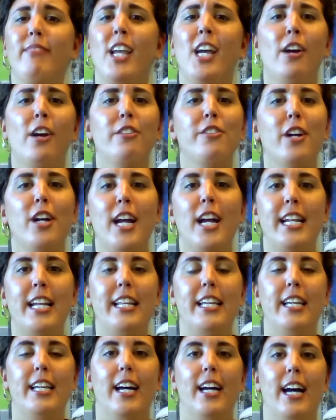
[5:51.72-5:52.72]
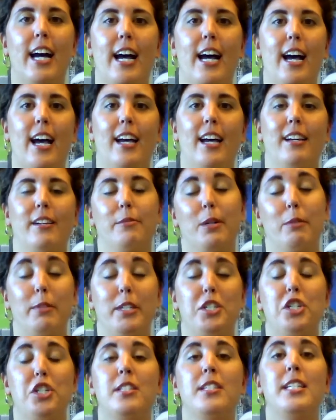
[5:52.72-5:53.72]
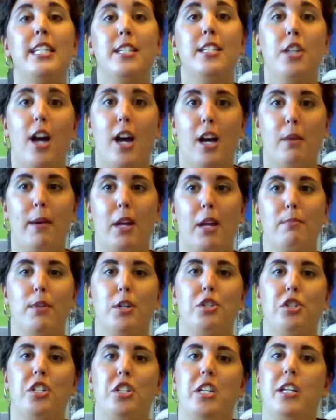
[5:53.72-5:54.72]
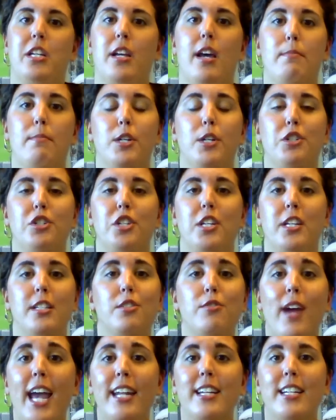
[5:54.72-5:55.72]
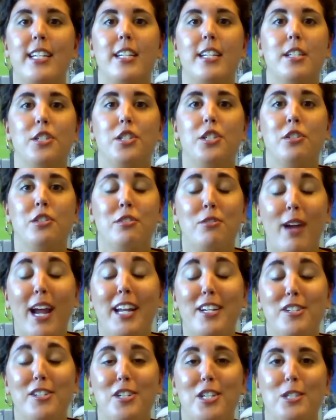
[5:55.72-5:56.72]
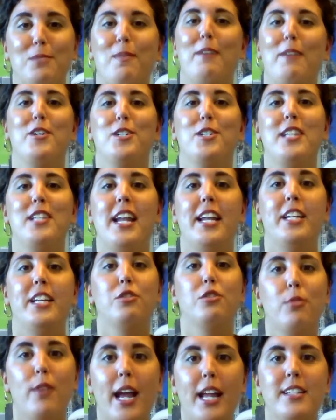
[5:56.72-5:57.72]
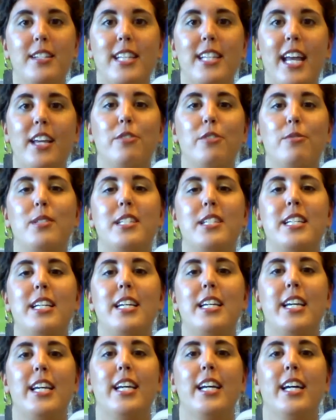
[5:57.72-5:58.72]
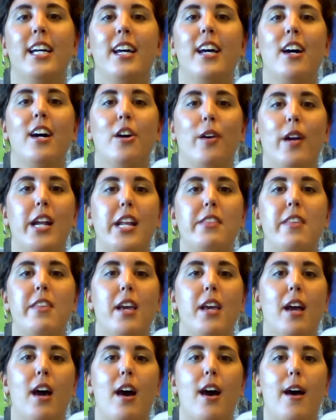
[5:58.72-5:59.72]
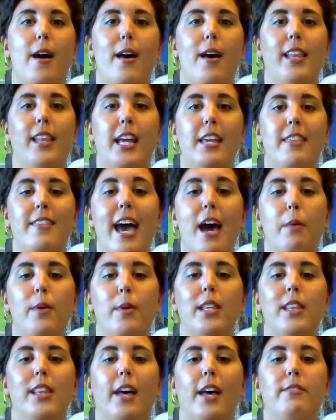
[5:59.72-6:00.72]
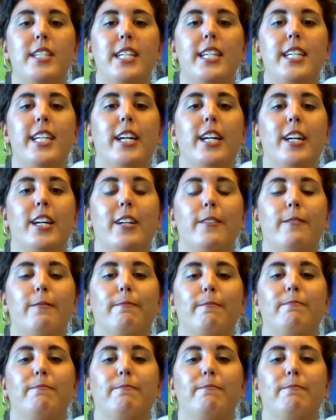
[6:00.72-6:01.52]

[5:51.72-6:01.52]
Are there any, well, we just did talk about emerging strategies, but if there's any trends that you see or anything like that, we'd love to hear.